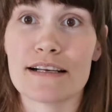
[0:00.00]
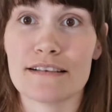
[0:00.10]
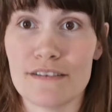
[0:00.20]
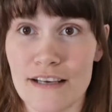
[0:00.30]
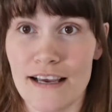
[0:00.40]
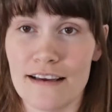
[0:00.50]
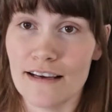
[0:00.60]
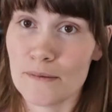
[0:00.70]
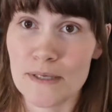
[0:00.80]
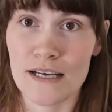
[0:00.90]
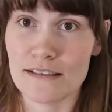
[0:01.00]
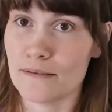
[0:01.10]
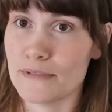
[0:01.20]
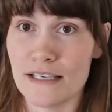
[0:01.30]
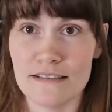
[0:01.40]
pregnant, okay? I'm
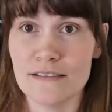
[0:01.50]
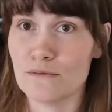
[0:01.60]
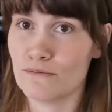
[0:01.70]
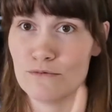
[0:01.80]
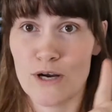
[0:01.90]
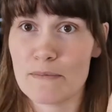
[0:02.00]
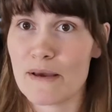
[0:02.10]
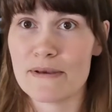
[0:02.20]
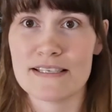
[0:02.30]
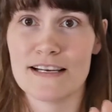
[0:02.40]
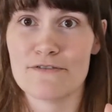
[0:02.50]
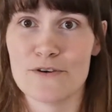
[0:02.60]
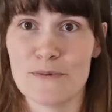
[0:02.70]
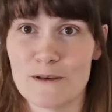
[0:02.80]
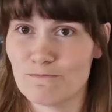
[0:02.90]
done. One baby is enough
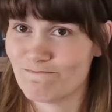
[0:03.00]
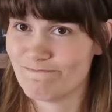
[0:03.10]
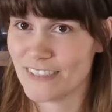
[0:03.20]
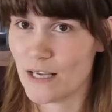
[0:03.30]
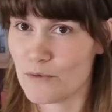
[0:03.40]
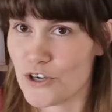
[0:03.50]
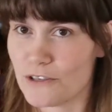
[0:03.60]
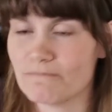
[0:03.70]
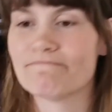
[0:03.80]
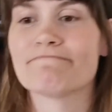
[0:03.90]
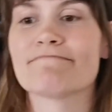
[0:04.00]
for me. I'm good.